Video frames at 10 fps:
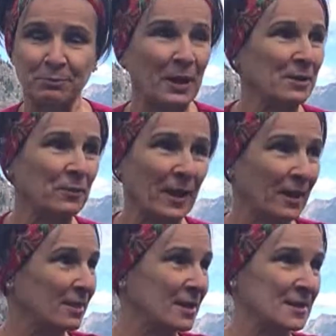By the
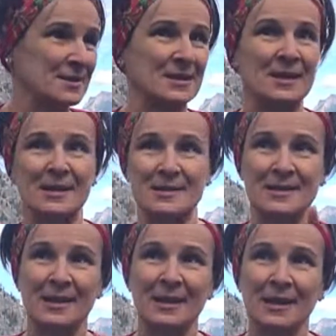way, this
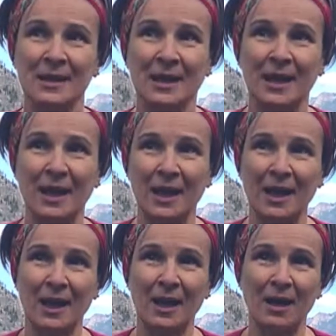is
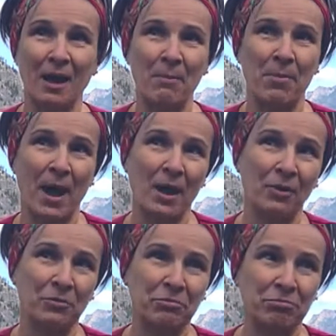
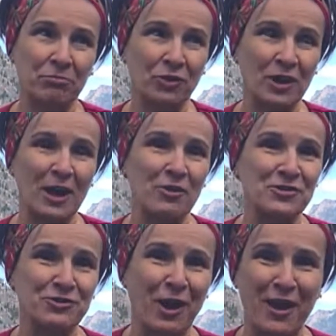about 3
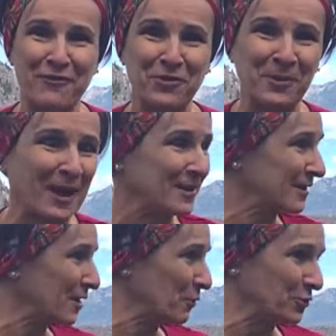hours drive from
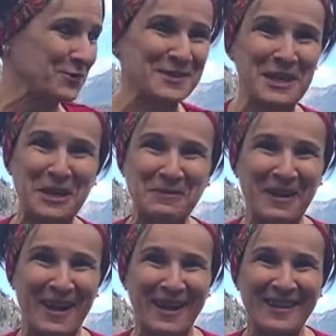Canada, what you're seeing
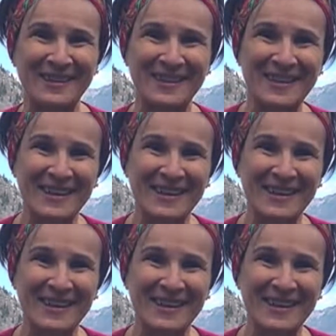behind.